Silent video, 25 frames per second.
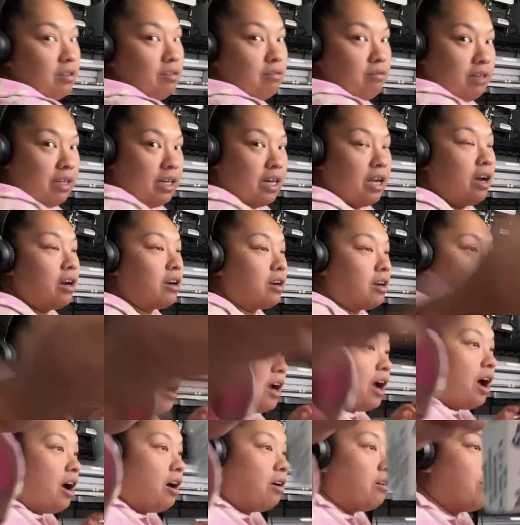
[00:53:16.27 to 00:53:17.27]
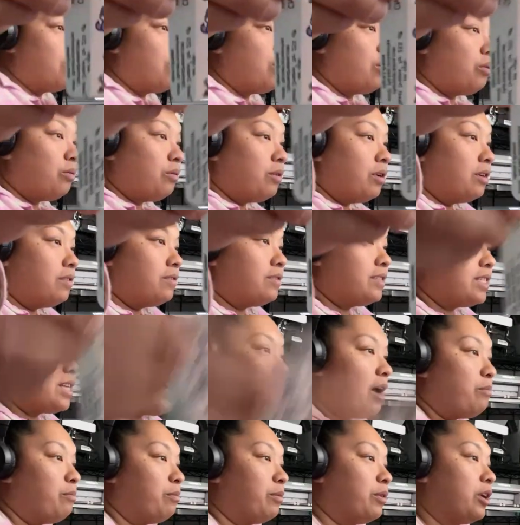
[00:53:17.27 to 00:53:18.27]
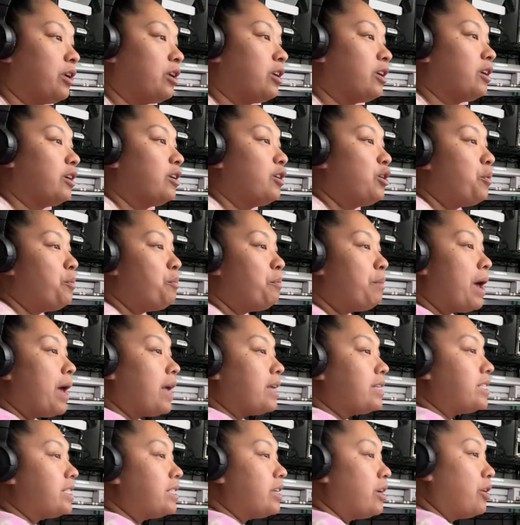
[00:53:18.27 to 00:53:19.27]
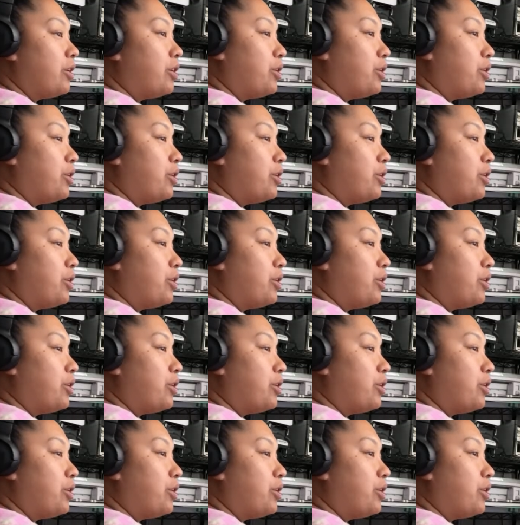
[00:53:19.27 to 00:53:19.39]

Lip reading: we knock her out. Wolf sampler. Pastel